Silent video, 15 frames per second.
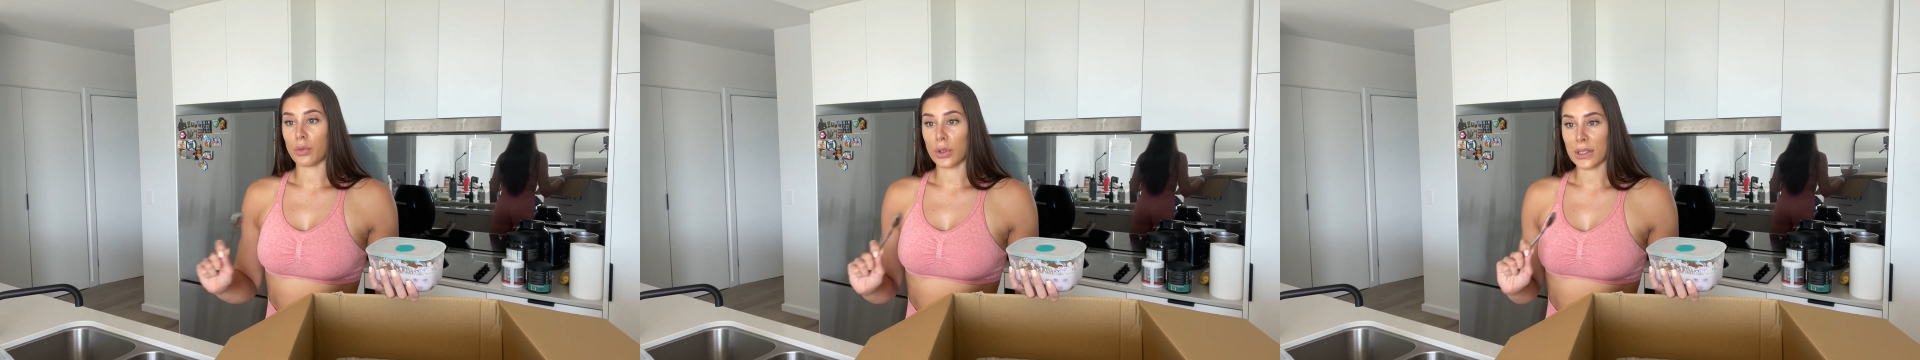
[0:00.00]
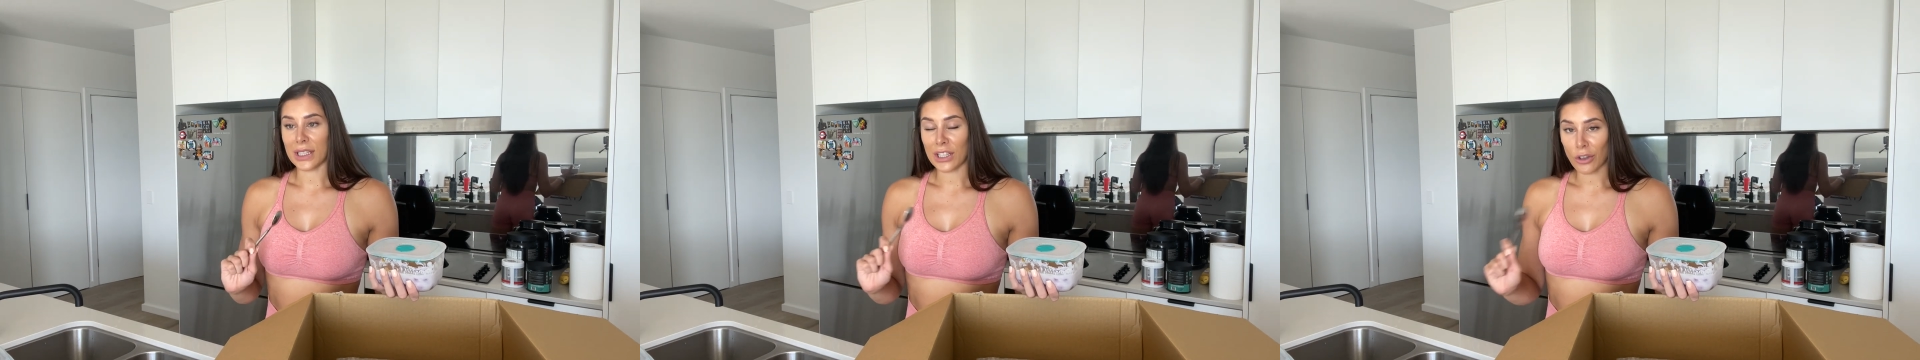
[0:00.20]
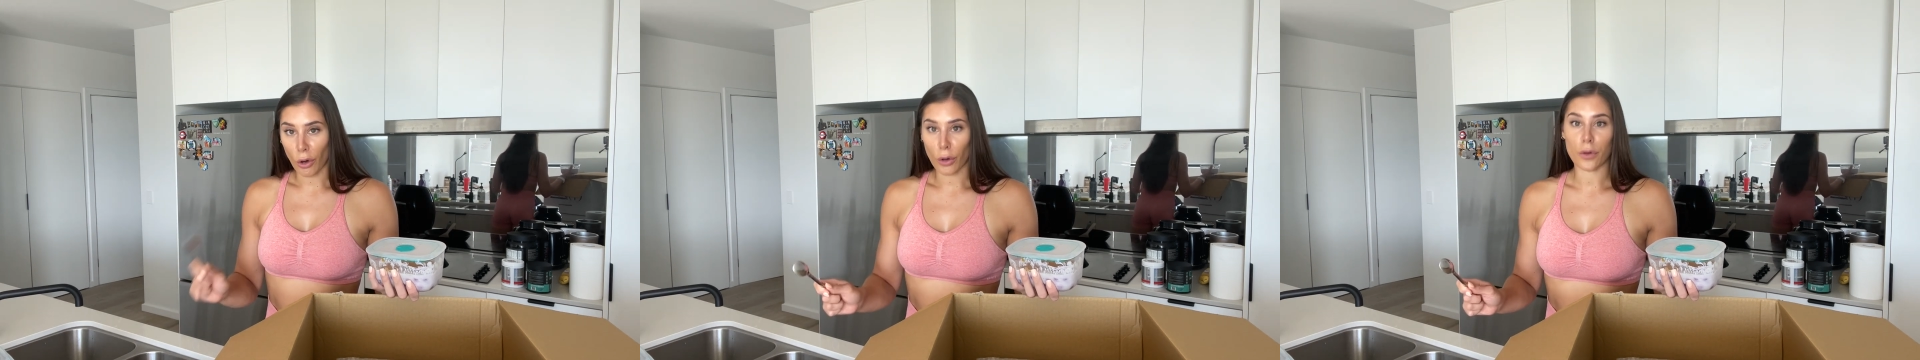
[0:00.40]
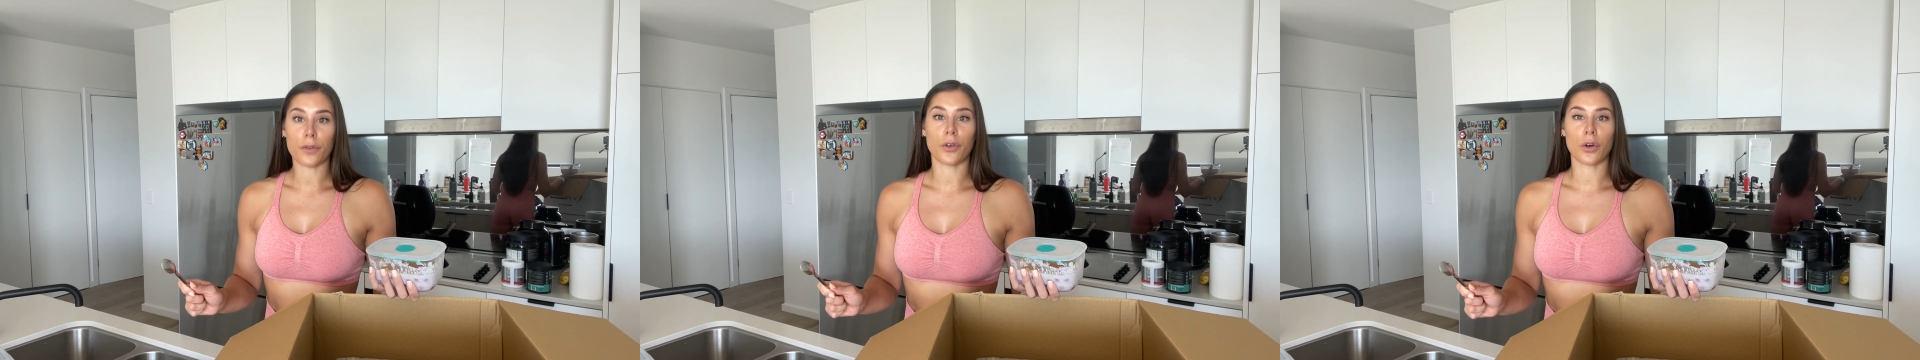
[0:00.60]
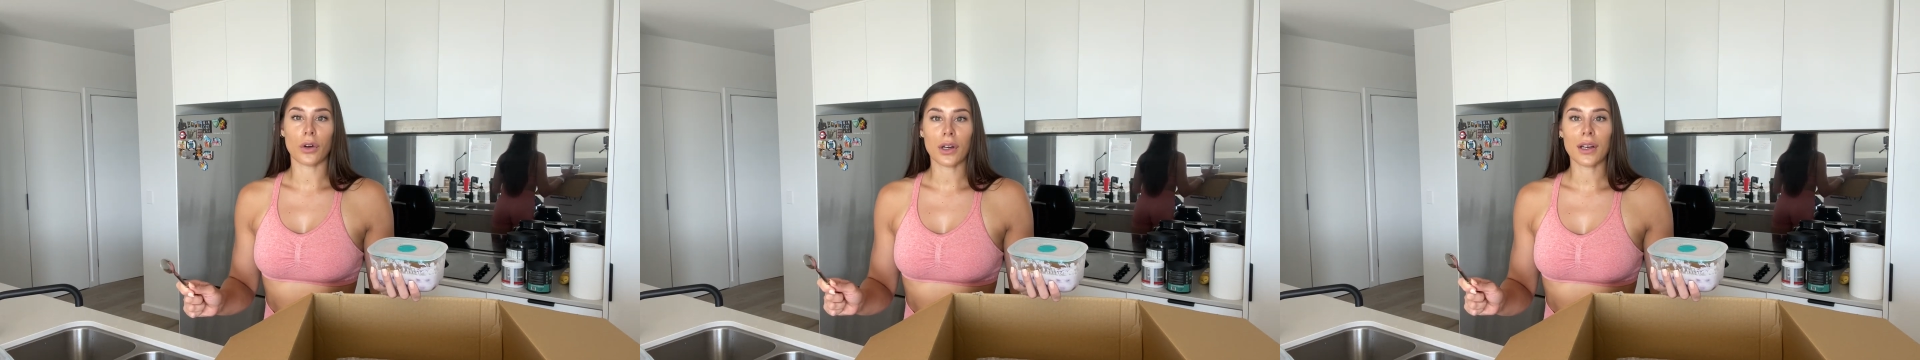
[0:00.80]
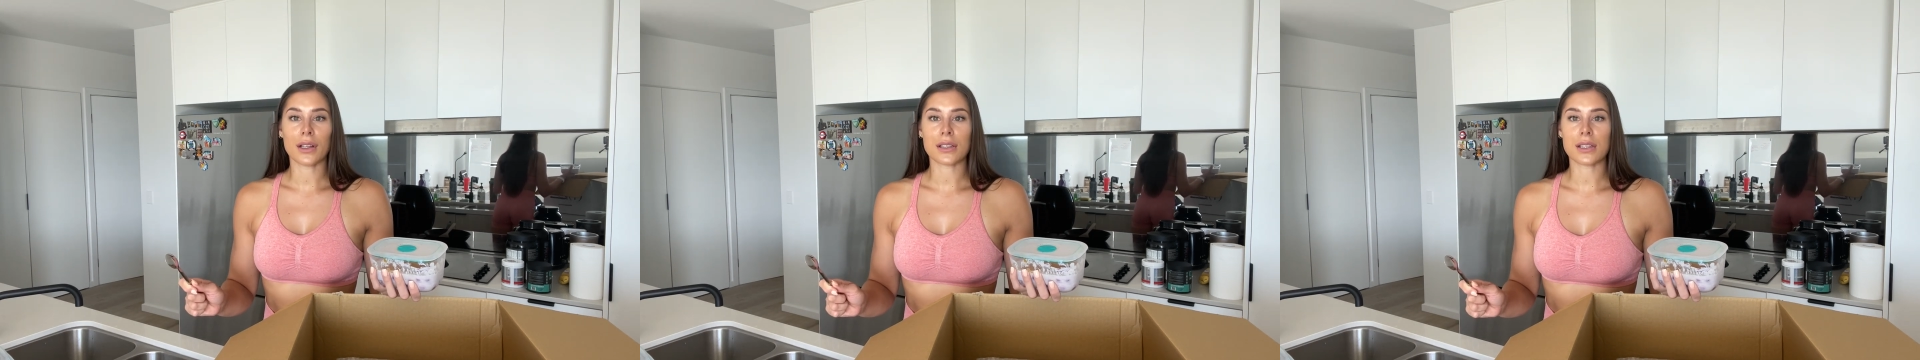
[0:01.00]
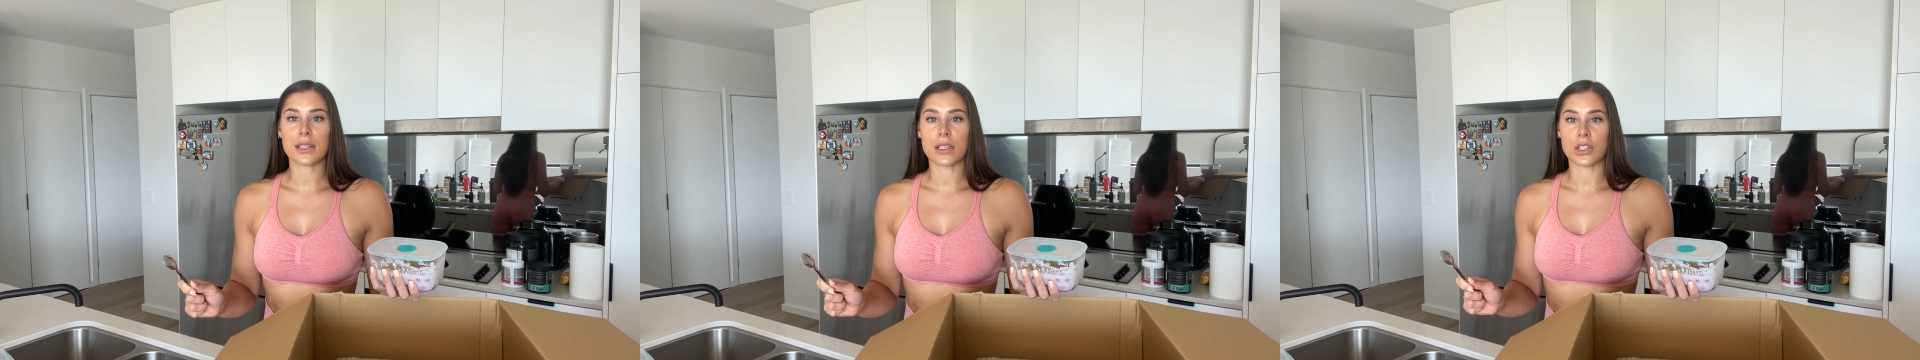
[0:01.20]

really go for it